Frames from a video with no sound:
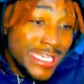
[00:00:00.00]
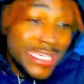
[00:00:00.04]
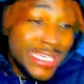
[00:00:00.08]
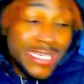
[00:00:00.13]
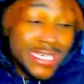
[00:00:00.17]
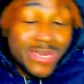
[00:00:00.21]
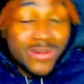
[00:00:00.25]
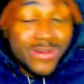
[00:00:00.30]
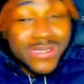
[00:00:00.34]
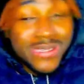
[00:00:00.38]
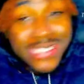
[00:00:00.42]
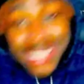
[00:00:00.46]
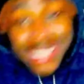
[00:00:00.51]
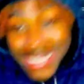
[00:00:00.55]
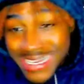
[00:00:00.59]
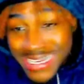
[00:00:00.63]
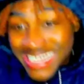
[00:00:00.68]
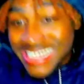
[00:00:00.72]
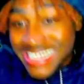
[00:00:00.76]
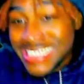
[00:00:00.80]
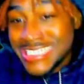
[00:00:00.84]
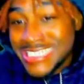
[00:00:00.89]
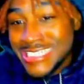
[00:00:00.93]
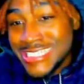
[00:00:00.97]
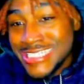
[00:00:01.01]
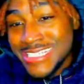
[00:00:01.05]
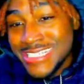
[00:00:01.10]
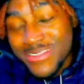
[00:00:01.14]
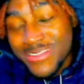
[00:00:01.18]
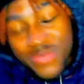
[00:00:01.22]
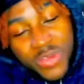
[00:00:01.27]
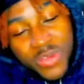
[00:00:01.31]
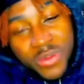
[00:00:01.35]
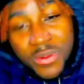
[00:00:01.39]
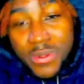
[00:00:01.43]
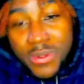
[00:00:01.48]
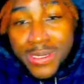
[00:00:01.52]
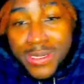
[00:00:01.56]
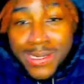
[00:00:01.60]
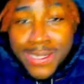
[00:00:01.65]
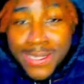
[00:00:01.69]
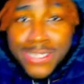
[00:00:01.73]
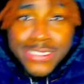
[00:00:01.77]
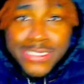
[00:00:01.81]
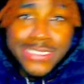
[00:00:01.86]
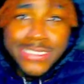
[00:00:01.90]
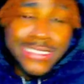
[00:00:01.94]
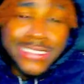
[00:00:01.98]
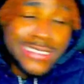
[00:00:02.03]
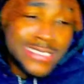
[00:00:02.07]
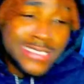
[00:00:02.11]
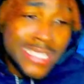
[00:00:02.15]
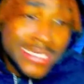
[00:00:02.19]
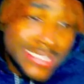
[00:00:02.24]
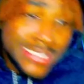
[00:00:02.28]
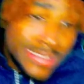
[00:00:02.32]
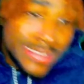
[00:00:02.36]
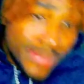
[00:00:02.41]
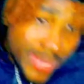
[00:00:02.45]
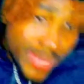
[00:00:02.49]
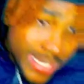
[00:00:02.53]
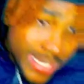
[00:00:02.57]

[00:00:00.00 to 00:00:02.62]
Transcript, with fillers: No cap. You feel me? My dog Jaren Jackson back.